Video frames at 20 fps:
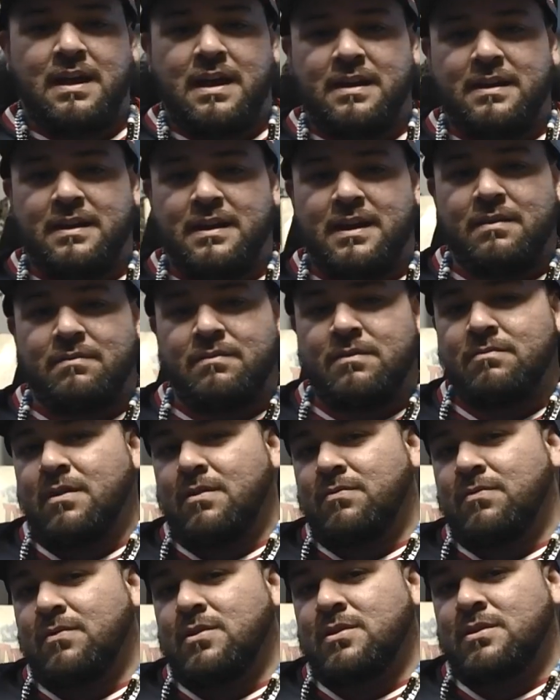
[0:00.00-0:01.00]
Gotti gave me my
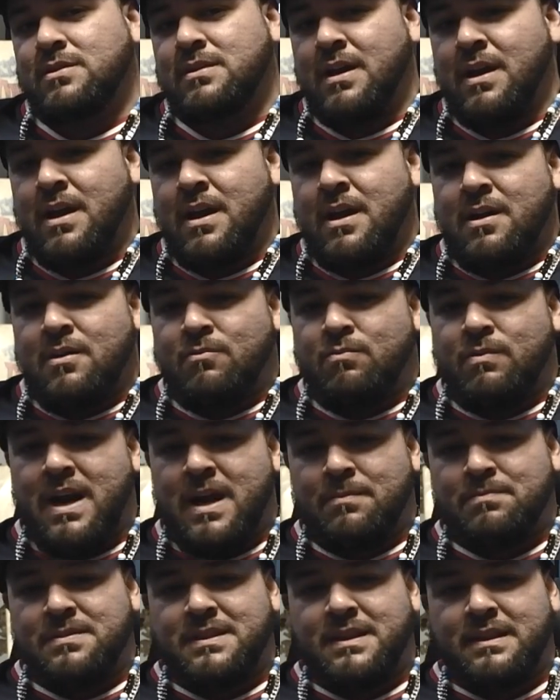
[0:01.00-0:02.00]
first
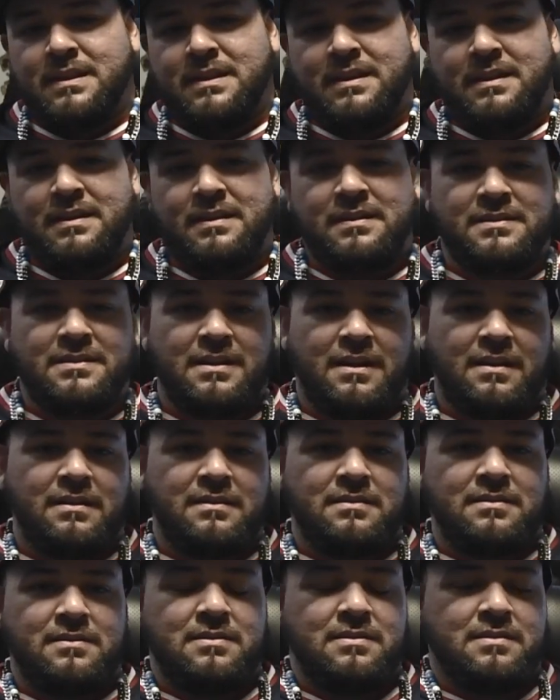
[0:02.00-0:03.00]
rap CD, shout
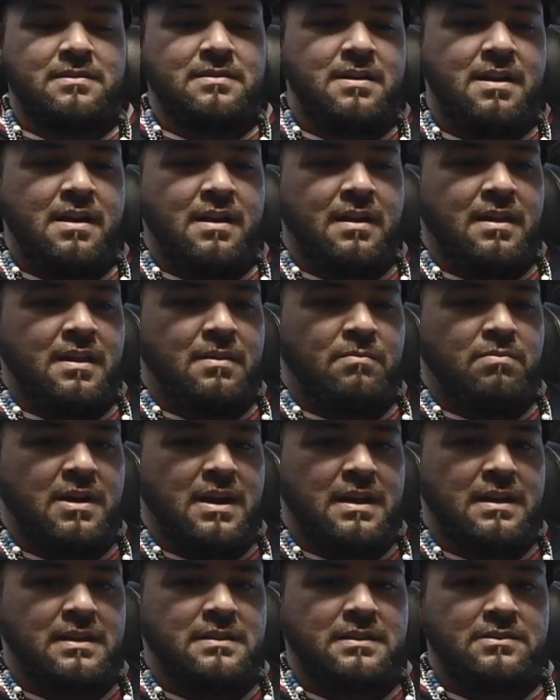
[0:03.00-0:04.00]
out to her. But
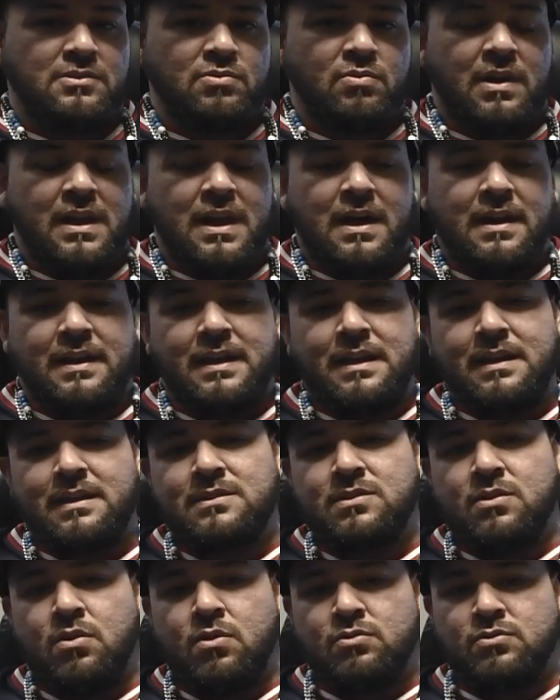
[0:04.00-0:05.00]
I listened to a lot of
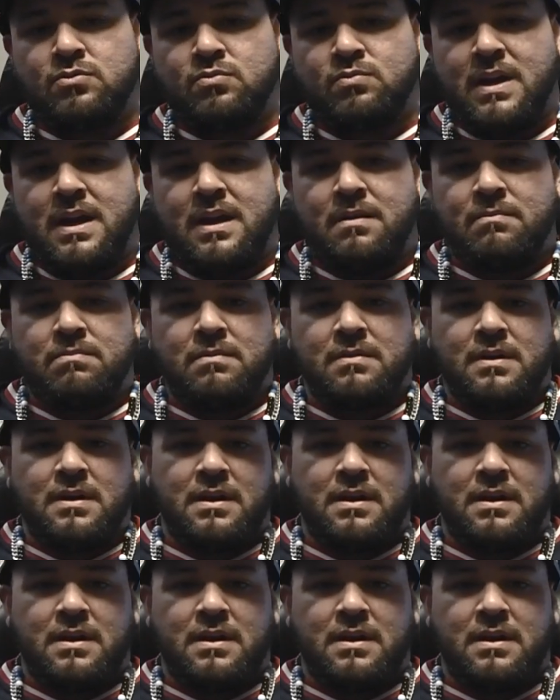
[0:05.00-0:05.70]
East Coast rap,